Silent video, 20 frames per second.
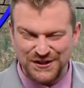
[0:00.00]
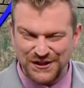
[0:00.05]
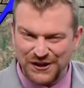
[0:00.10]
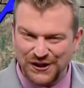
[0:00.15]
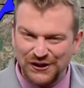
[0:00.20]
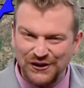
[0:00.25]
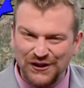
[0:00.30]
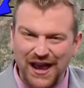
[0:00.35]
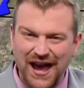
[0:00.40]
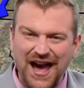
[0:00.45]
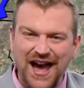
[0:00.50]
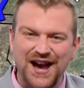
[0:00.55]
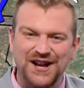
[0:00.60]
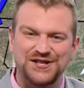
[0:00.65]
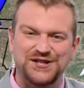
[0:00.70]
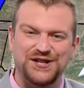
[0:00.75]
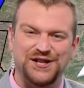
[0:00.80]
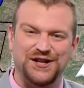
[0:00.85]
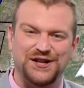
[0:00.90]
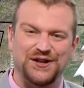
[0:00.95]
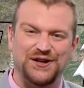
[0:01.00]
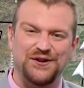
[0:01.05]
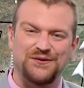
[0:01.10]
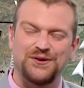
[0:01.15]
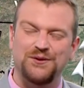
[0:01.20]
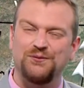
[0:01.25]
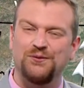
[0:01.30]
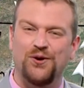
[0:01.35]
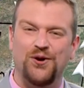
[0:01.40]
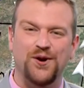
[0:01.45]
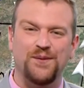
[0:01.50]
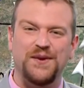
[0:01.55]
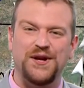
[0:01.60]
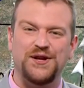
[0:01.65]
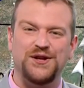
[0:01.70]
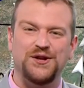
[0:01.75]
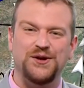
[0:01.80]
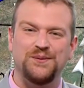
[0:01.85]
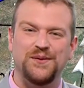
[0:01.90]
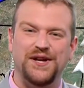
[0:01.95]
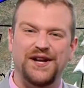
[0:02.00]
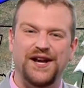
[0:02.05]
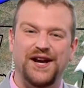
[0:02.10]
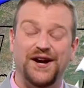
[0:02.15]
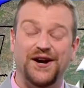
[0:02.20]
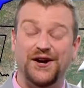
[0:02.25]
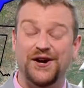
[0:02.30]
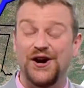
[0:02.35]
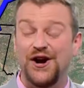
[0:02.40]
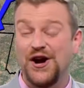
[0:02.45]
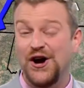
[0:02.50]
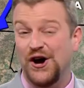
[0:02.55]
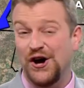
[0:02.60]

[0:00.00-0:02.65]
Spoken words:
The clashing of the warm and humid air